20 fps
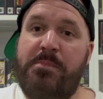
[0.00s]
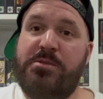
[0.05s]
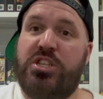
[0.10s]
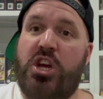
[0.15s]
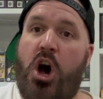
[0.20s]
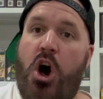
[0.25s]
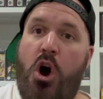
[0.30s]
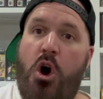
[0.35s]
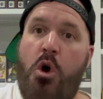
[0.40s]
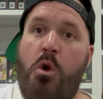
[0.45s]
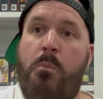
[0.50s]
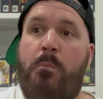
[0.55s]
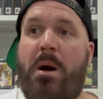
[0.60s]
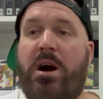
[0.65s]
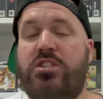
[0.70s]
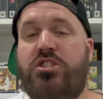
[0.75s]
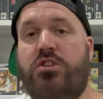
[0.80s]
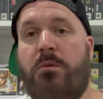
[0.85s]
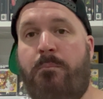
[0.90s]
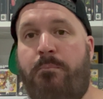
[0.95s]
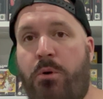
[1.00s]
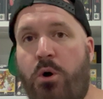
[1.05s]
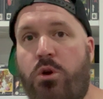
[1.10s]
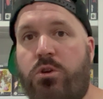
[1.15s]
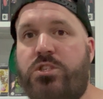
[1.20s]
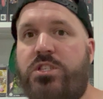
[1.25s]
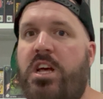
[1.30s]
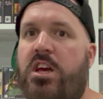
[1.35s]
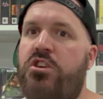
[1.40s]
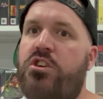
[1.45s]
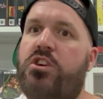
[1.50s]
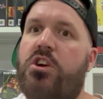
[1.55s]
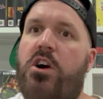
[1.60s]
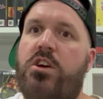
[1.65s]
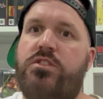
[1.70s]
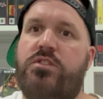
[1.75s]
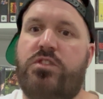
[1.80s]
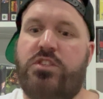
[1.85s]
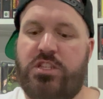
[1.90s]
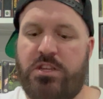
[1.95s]
is a whole bunch of books. Now, you
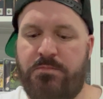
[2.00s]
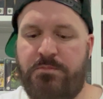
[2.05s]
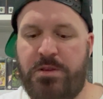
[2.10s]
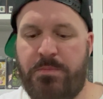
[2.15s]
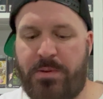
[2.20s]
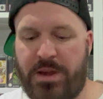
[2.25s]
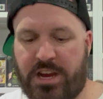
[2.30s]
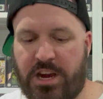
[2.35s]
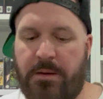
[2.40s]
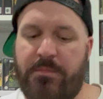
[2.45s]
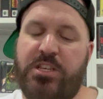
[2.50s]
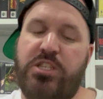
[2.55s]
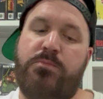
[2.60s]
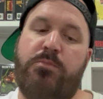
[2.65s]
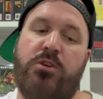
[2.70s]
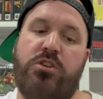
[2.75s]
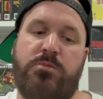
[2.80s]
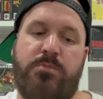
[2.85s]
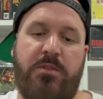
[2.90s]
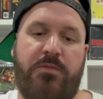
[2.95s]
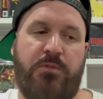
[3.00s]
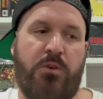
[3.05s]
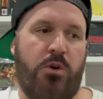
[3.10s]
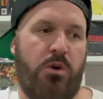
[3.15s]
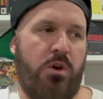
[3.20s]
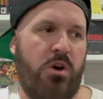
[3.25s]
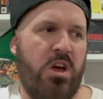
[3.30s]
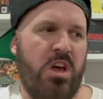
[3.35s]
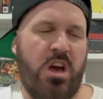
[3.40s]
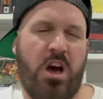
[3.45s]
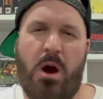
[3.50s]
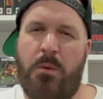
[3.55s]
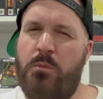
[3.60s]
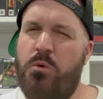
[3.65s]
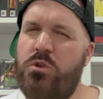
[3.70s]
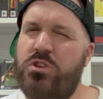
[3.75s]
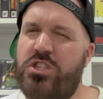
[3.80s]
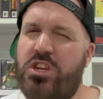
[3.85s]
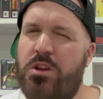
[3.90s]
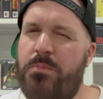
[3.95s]
guys have seen me pick up these books before. I'm
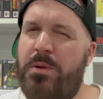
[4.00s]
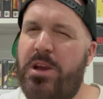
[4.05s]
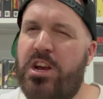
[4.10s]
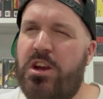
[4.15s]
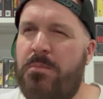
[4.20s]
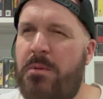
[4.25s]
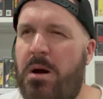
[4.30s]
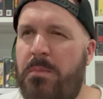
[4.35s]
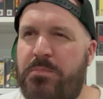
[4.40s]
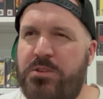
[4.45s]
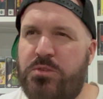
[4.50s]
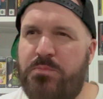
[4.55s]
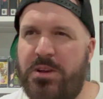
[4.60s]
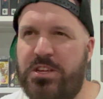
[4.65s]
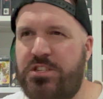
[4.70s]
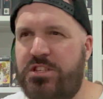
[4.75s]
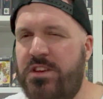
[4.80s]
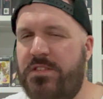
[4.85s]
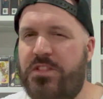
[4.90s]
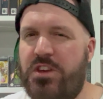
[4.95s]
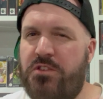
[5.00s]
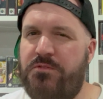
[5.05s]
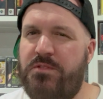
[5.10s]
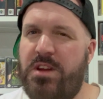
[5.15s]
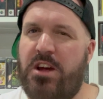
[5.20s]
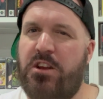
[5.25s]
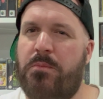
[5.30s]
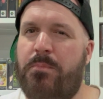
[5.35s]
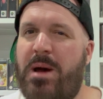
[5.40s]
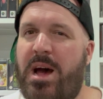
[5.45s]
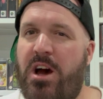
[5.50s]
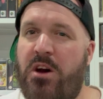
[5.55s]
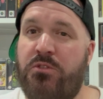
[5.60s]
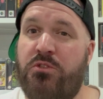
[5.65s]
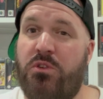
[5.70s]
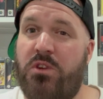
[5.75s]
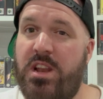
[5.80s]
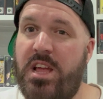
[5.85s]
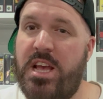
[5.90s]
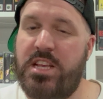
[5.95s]
always going to pick them up, especially if they're around £1
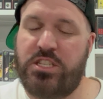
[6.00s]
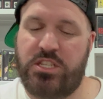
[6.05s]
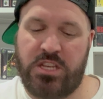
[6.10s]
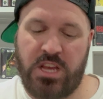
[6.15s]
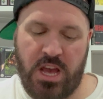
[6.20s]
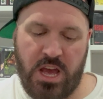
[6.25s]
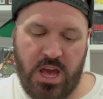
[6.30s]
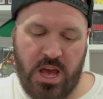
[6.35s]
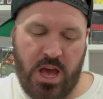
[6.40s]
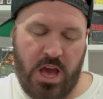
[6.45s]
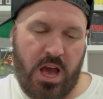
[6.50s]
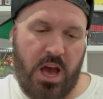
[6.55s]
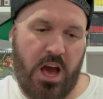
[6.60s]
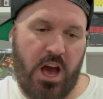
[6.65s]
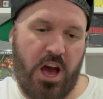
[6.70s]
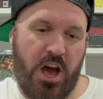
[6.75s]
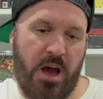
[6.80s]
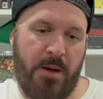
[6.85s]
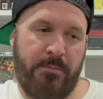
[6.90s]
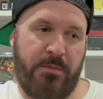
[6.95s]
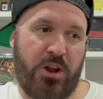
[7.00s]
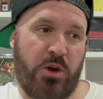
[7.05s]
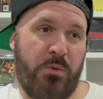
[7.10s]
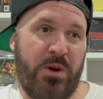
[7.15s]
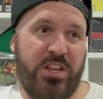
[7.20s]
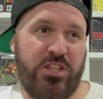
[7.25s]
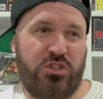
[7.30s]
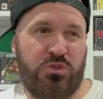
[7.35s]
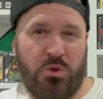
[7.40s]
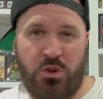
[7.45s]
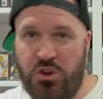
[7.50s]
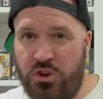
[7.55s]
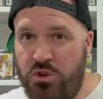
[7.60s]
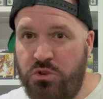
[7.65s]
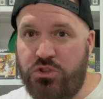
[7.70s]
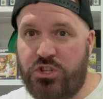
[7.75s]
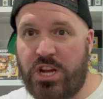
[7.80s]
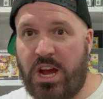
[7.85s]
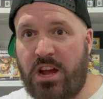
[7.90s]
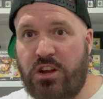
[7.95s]
or less. But I went into a new
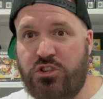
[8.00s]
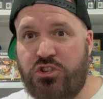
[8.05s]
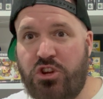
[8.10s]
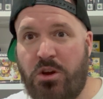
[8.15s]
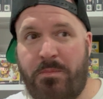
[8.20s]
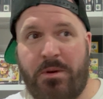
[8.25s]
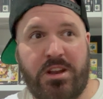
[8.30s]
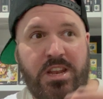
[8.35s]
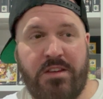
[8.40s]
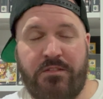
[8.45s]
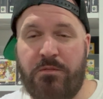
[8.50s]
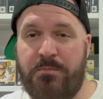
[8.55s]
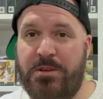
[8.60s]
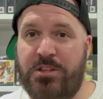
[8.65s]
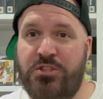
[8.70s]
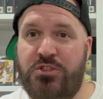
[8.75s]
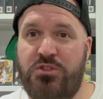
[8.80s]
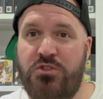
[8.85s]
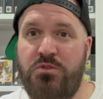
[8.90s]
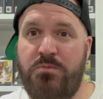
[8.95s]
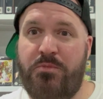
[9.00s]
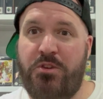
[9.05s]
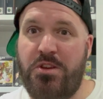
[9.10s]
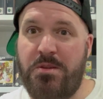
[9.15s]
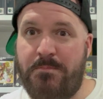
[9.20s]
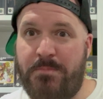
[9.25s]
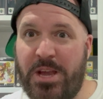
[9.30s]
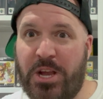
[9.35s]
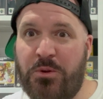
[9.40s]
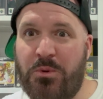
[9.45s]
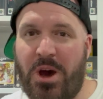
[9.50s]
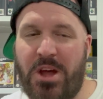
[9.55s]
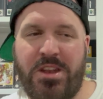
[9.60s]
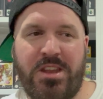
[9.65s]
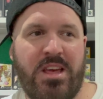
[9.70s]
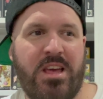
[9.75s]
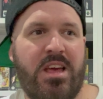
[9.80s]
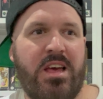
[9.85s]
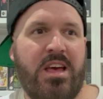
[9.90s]
charity shop I'd never been to, pretty big one.